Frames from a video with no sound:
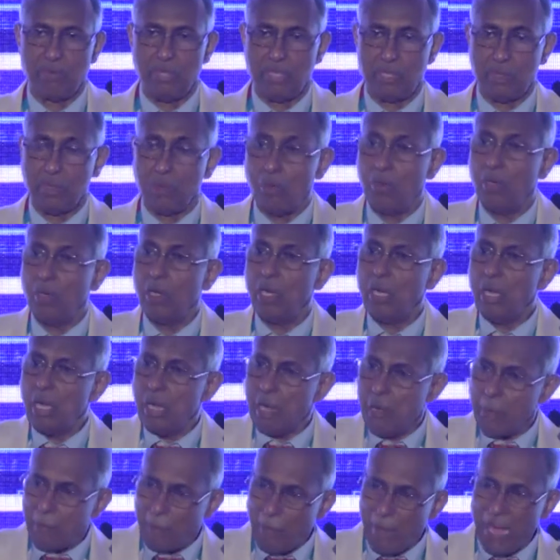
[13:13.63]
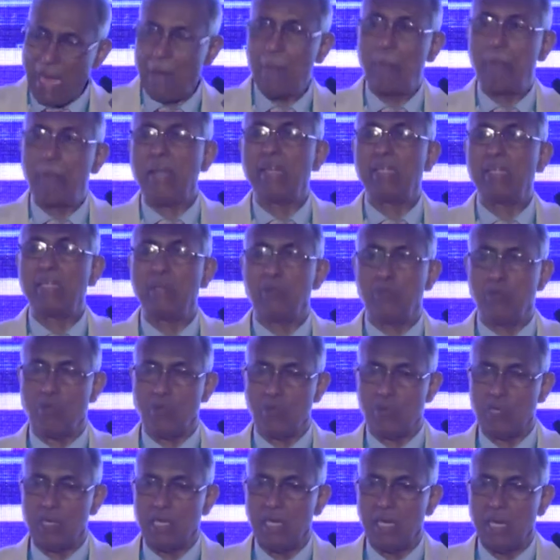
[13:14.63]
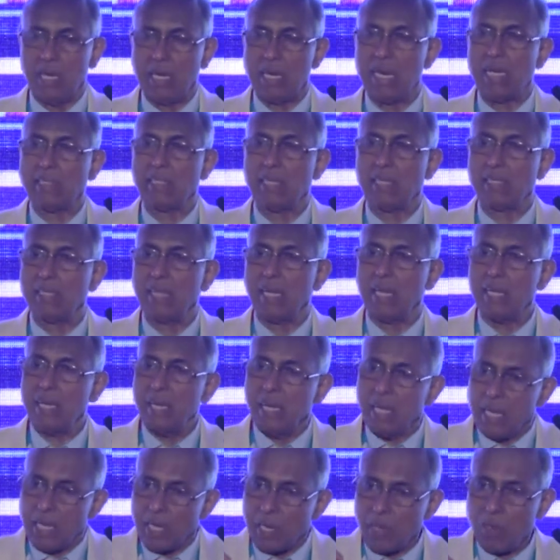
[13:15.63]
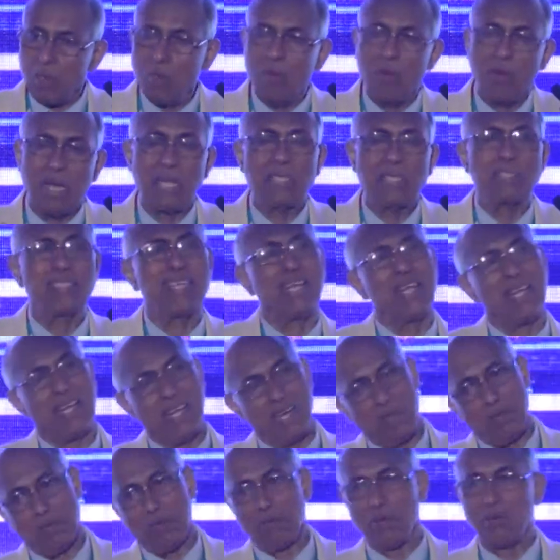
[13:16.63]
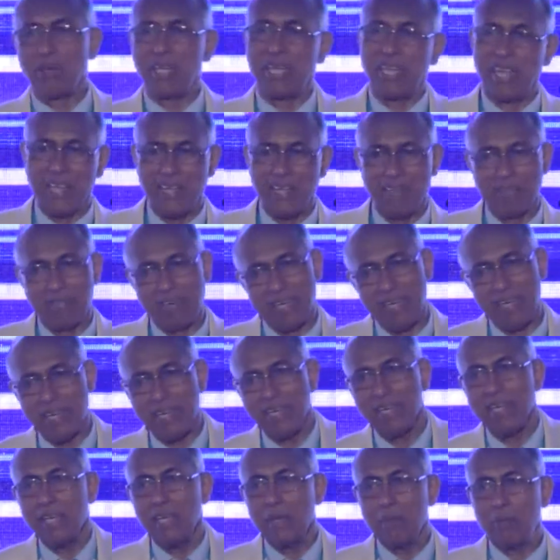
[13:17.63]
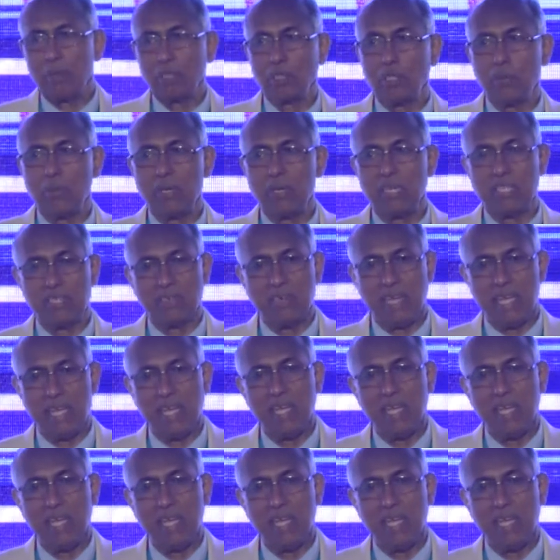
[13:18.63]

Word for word: So palpate the wound rather than Go and say hello, okay, fine, post operative day.